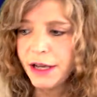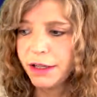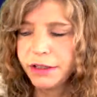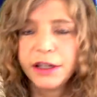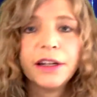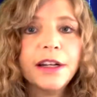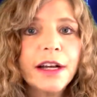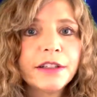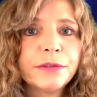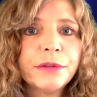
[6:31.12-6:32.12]
and
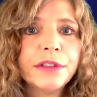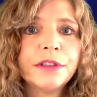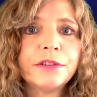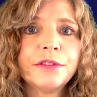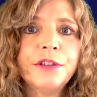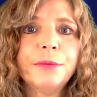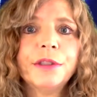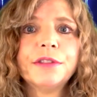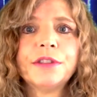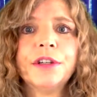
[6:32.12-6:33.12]
connect with the other
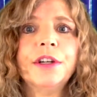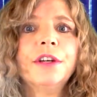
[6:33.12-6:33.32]
humans,